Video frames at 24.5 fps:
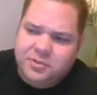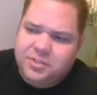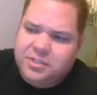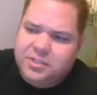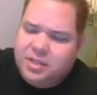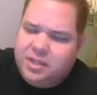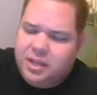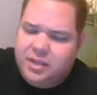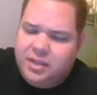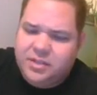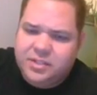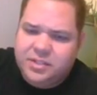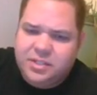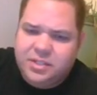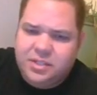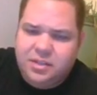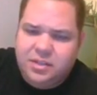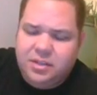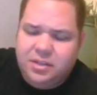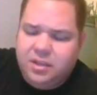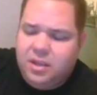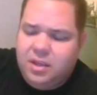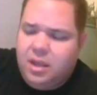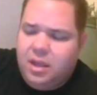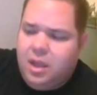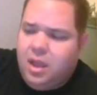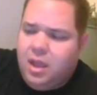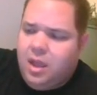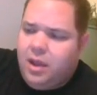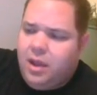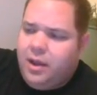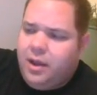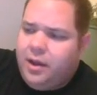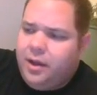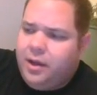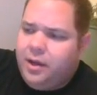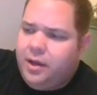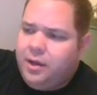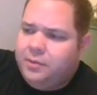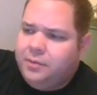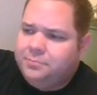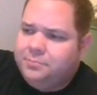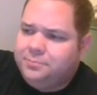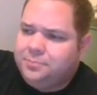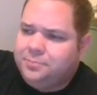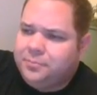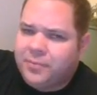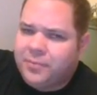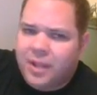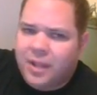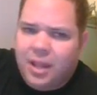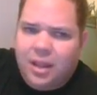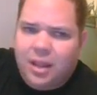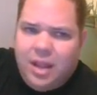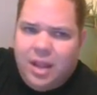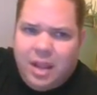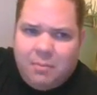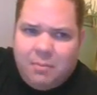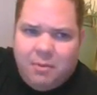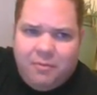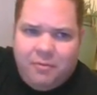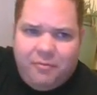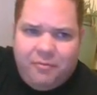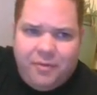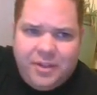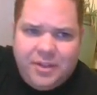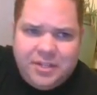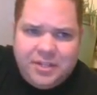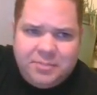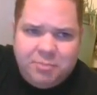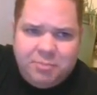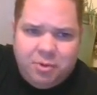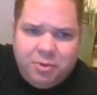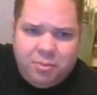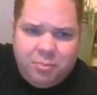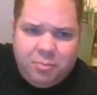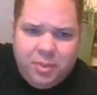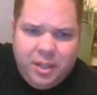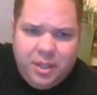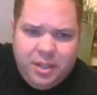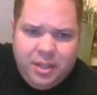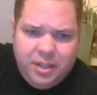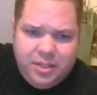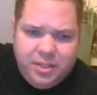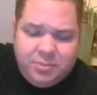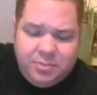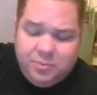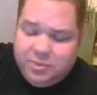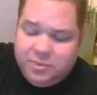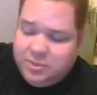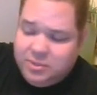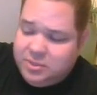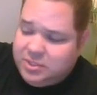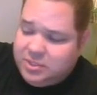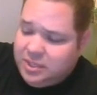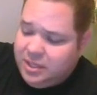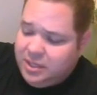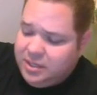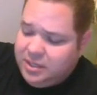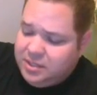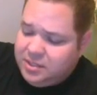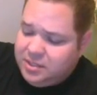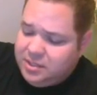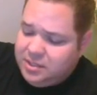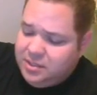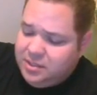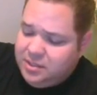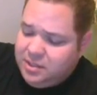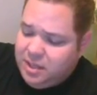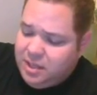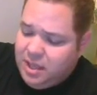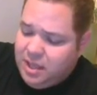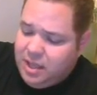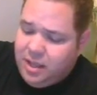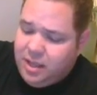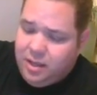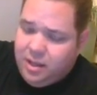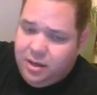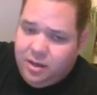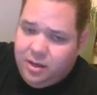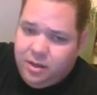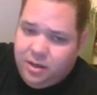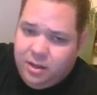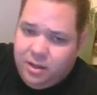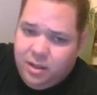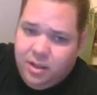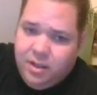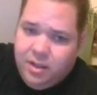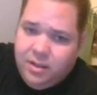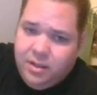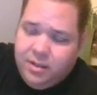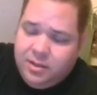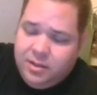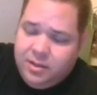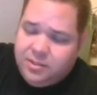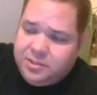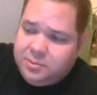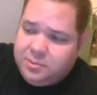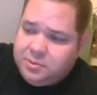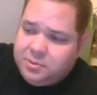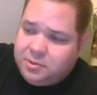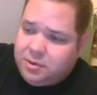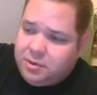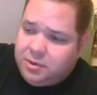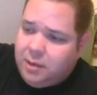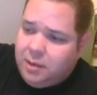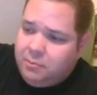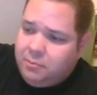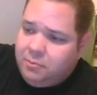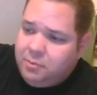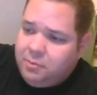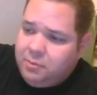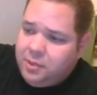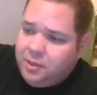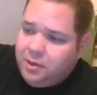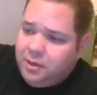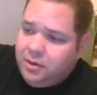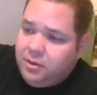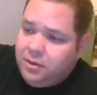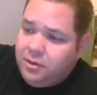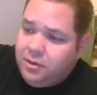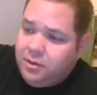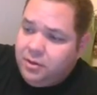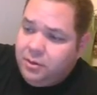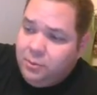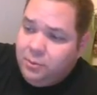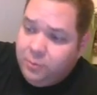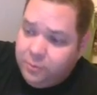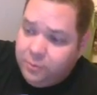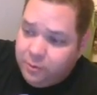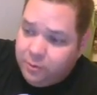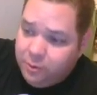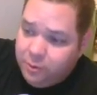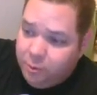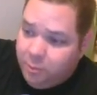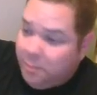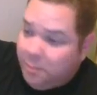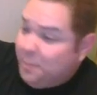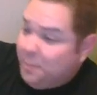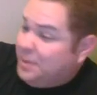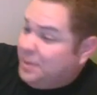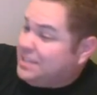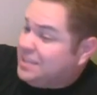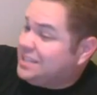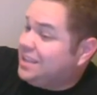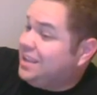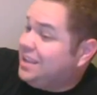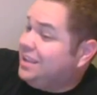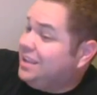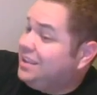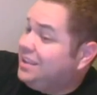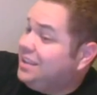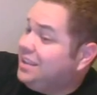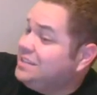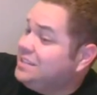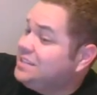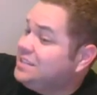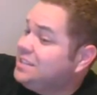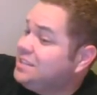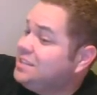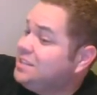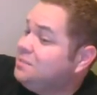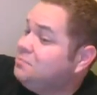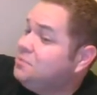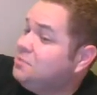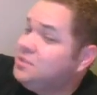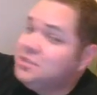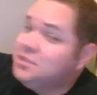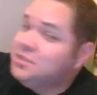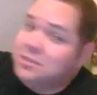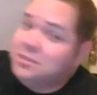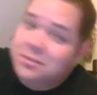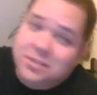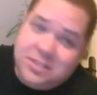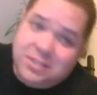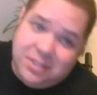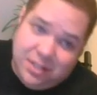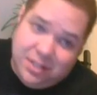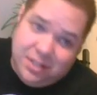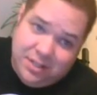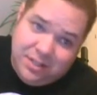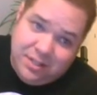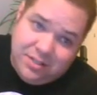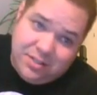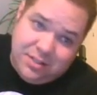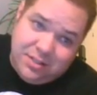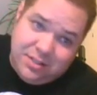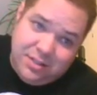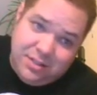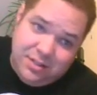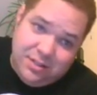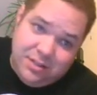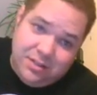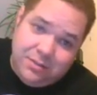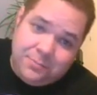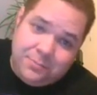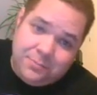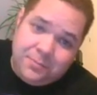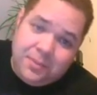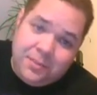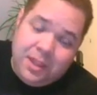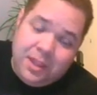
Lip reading: MrScienceGeek, like my Facebook page, Mr. Science Geek, and subscribe to me on YouTube. But you can't guess it, Mr. Science Geek.